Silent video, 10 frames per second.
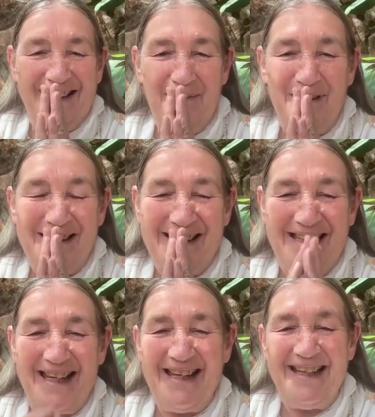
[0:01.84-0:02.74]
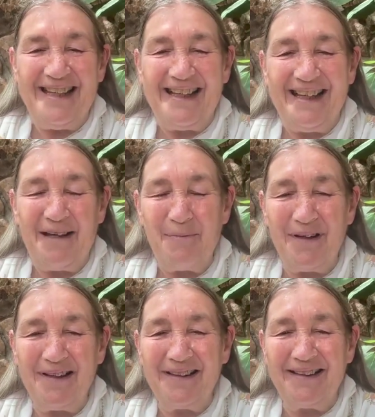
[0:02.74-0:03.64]
Namaste. I'm
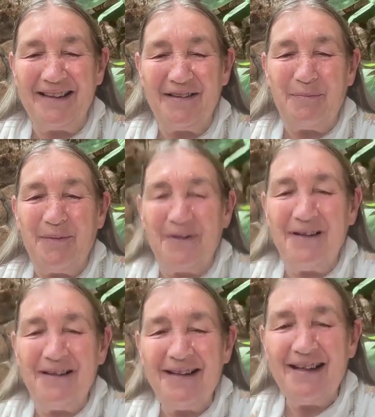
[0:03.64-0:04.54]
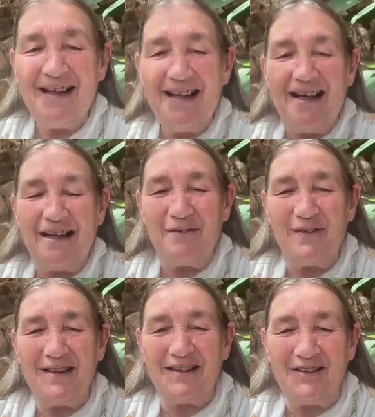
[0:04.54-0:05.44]
Alakananda Ma,
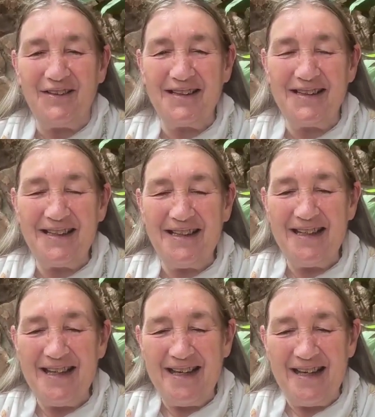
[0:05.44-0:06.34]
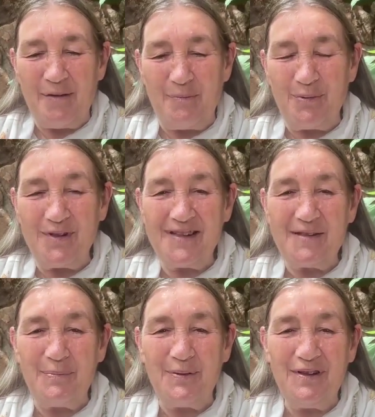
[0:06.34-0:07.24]
Ayurvedic doctor and
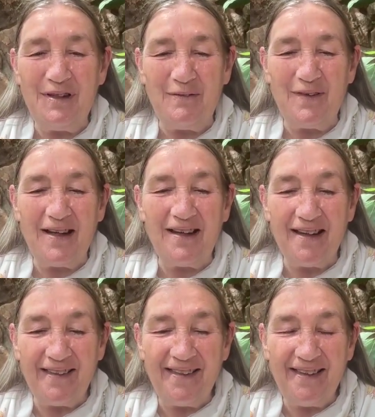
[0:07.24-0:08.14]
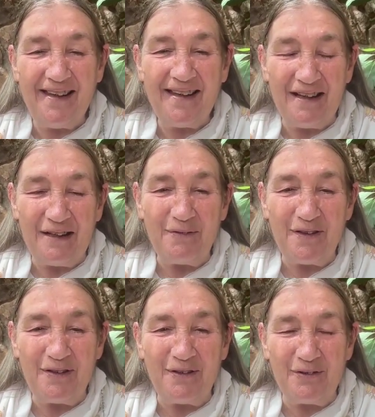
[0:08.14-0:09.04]
principal of Alandi
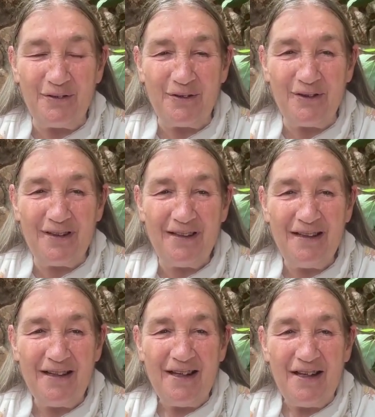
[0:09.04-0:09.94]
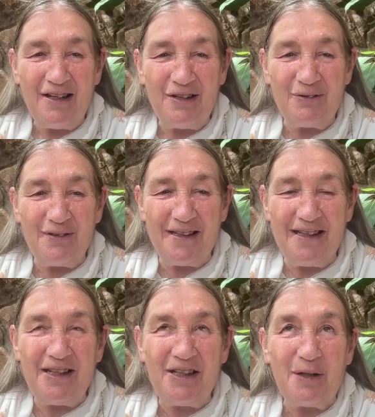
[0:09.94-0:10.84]
Ayurveda Gurukula, a
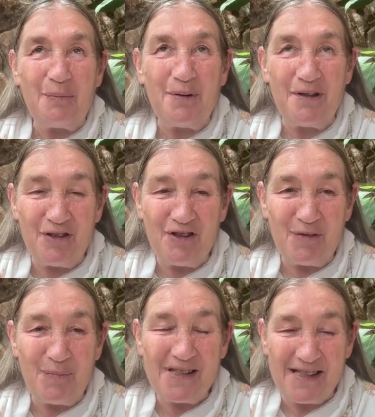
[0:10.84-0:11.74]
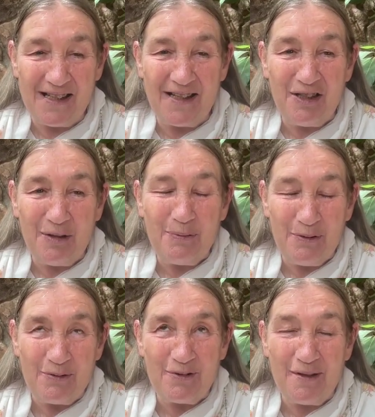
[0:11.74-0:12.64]
unique apprenticeship style
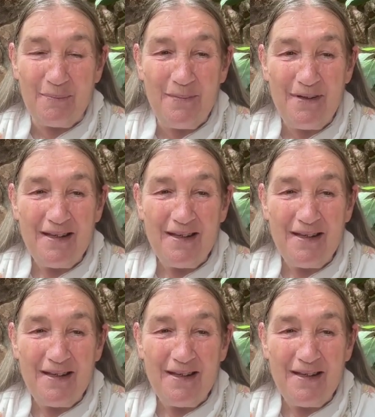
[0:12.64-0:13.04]
program